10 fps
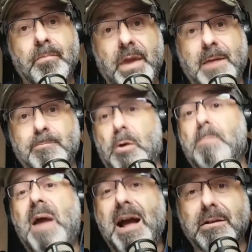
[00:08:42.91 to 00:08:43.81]
and
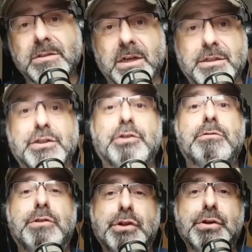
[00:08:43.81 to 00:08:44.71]
propels us to
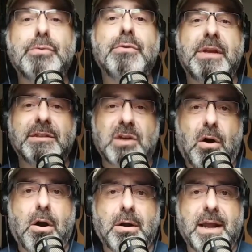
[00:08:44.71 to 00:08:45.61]
do these
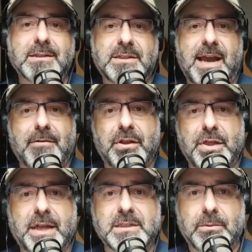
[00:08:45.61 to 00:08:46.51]
hard and scary
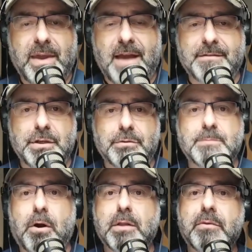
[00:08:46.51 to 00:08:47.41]
things that we have to do as
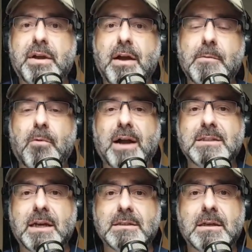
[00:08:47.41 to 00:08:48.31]
part of the recovery
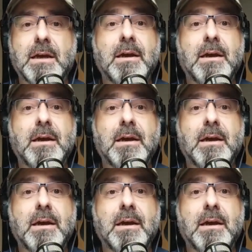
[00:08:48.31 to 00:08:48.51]
process.